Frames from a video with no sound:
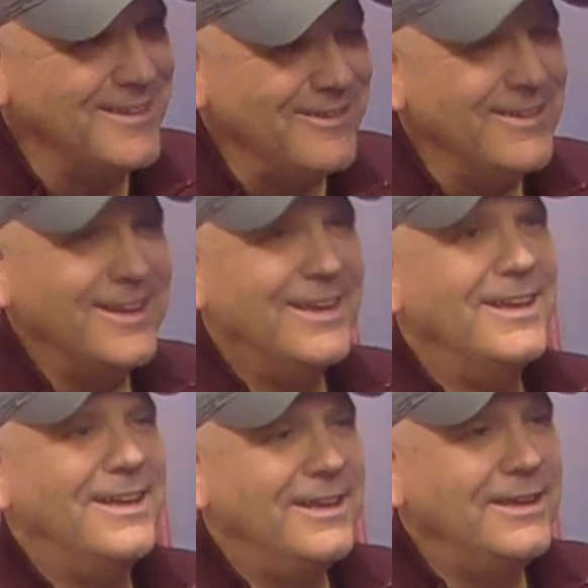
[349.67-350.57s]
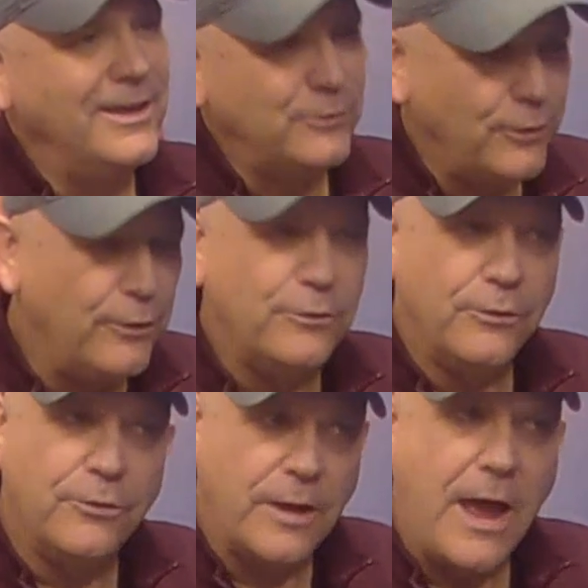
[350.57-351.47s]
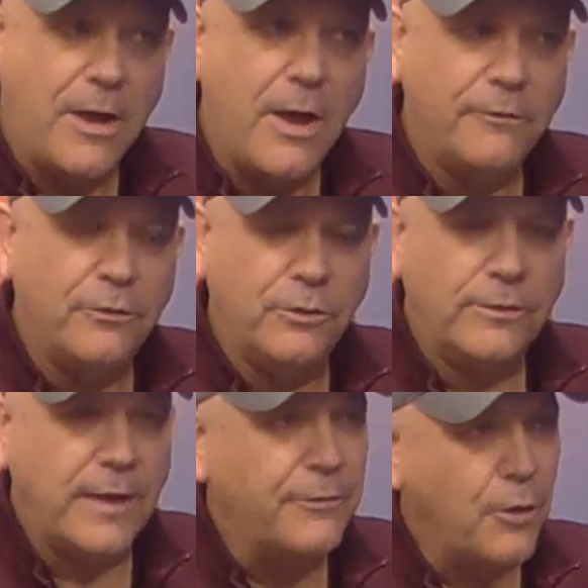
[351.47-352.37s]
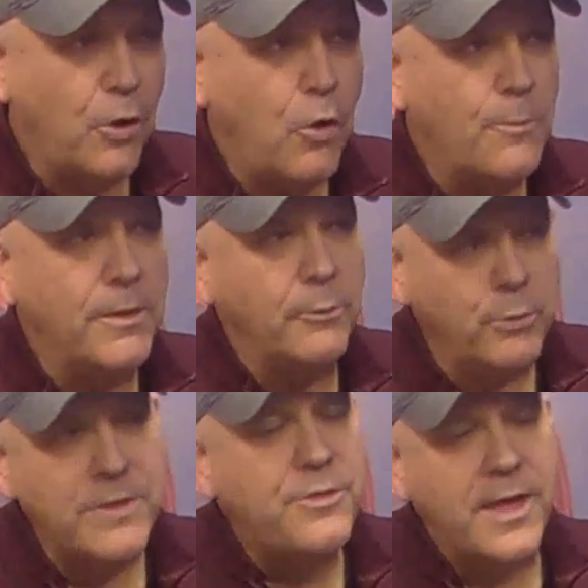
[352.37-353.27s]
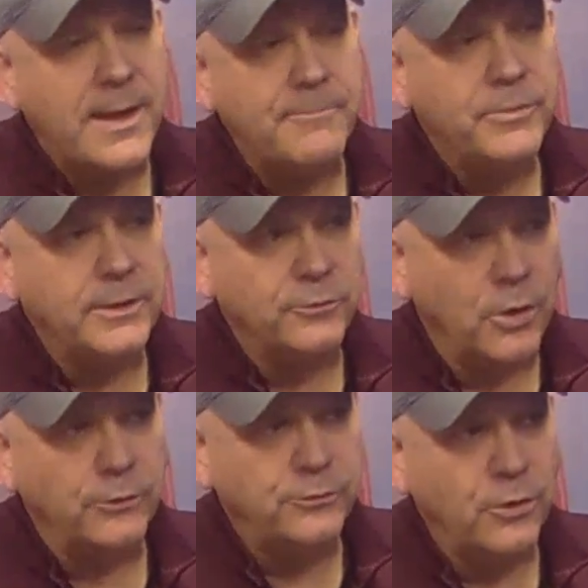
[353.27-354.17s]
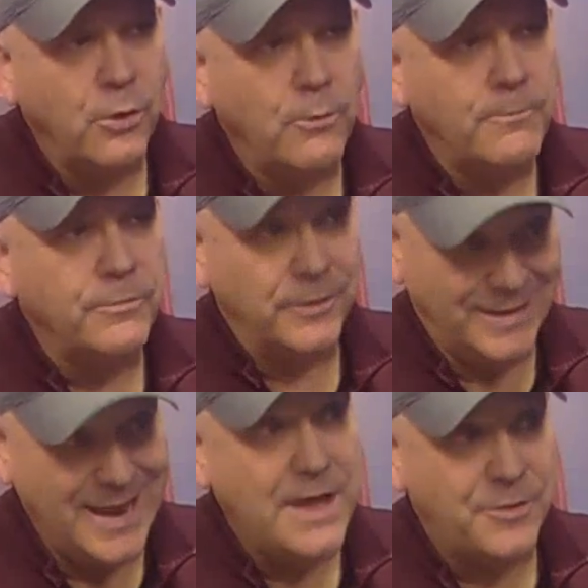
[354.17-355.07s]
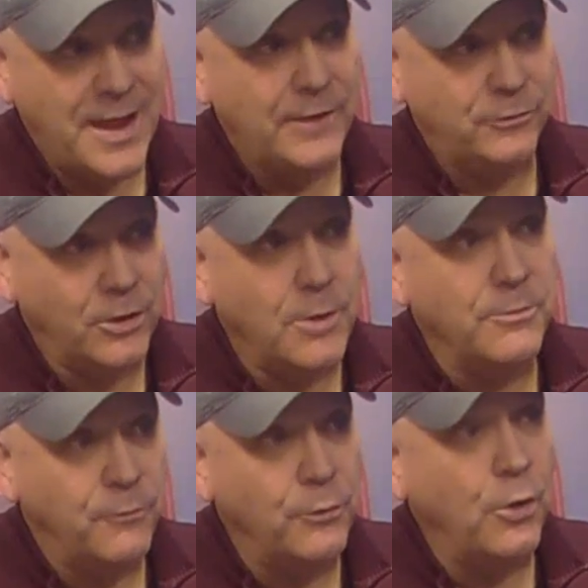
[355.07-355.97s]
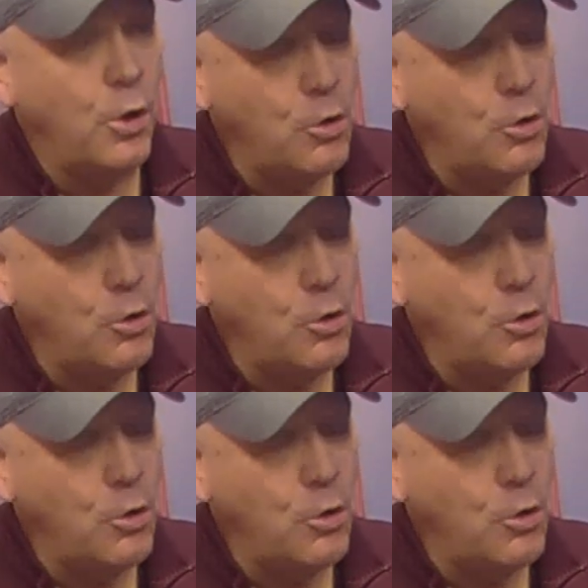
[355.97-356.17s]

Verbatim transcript: so that's a good hope. Yeah, so there's obviously it's got the hope, but with that is also the death that has to come before yeah.